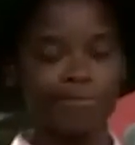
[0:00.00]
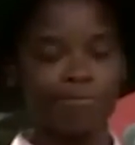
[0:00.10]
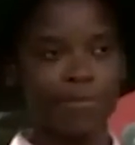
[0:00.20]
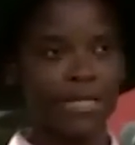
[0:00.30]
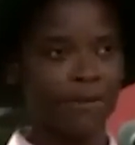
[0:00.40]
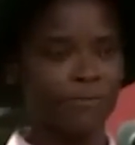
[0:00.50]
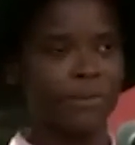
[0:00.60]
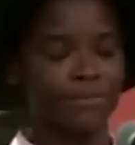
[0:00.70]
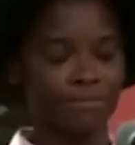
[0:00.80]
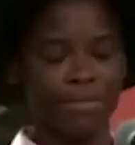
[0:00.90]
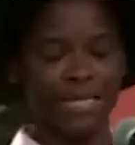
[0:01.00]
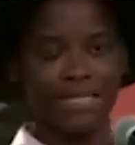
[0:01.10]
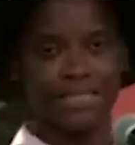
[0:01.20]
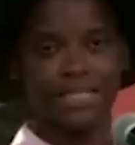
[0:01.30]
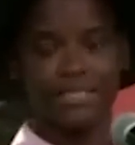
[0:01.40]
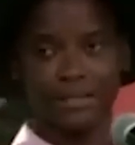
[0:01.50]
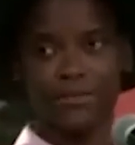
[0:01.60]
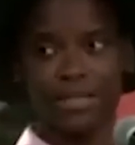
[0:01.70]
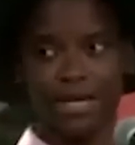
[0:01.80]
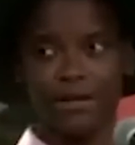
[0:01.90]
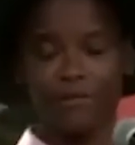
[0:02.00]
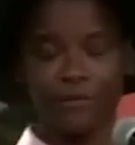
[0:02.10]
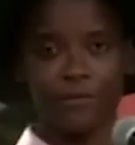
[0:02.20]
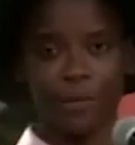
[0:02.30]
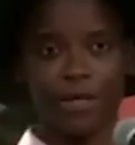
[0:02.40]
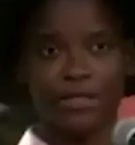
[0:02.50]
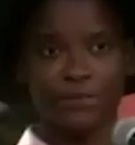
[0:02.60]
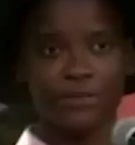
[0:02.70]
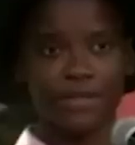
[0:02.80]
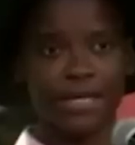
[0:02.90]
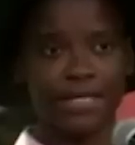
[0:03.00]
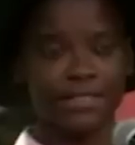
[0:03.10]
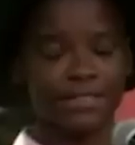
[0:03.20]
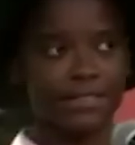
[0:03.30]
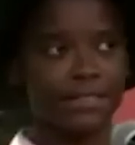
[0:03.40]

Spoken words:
and I've been meditating on that for the past few days.